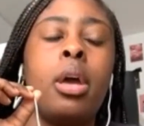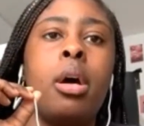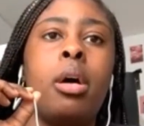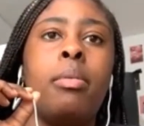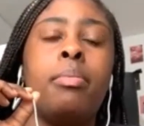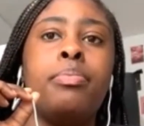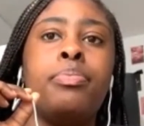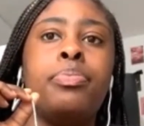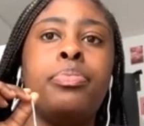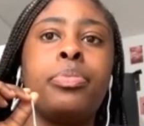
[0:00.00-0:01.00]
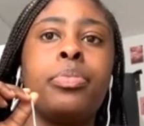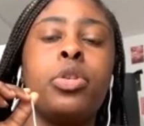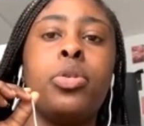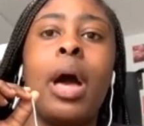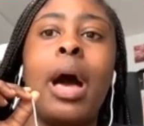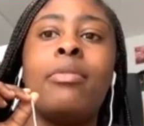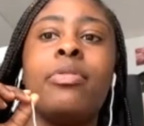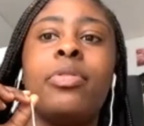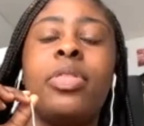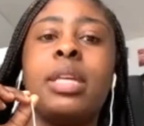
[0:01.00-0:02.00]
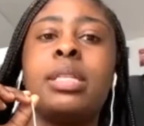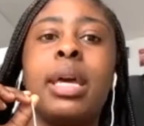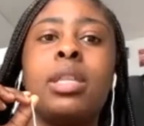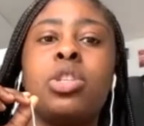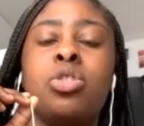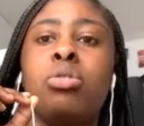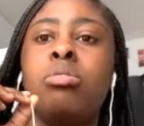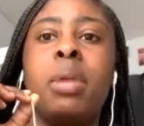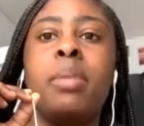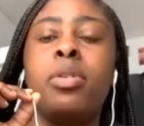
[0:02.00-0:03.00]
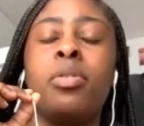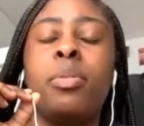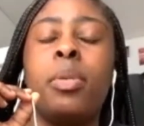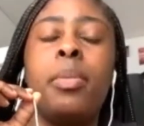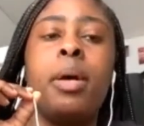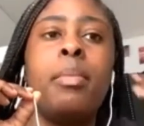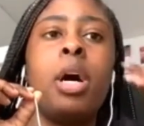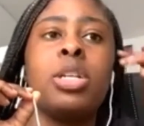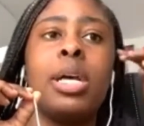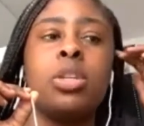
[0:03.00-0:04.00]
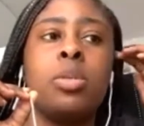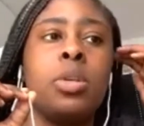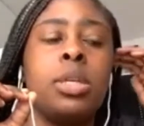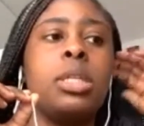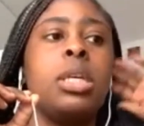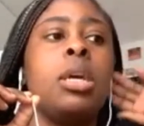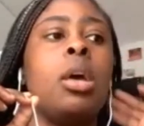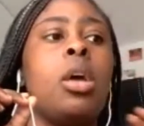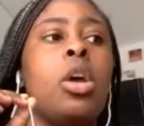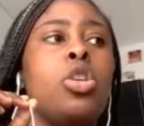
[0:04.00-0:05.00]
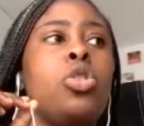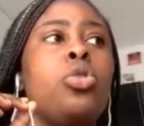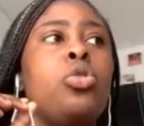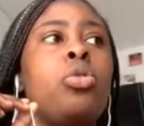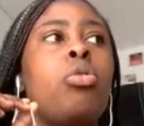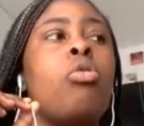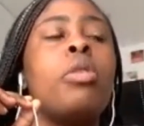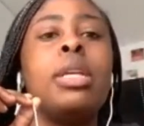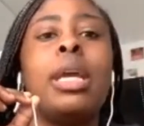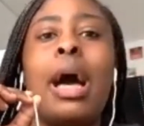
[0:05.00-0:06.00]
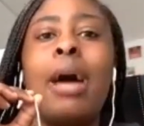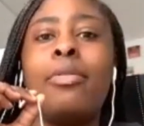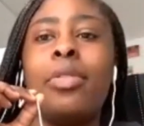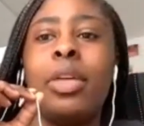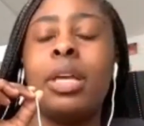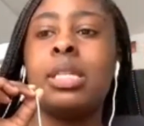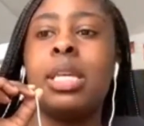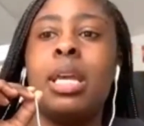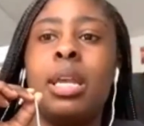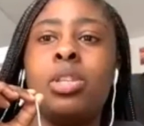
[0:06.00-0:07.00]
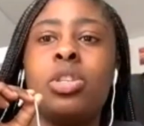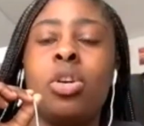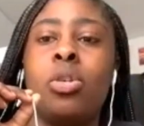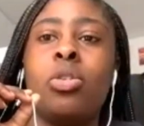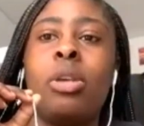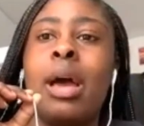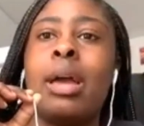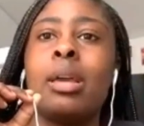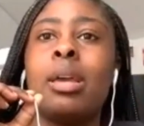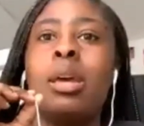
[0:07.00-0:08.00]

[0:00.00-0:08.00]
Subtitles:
you have things against you, maybe you're from a marginalized community, you already have thick skin. And so you're like,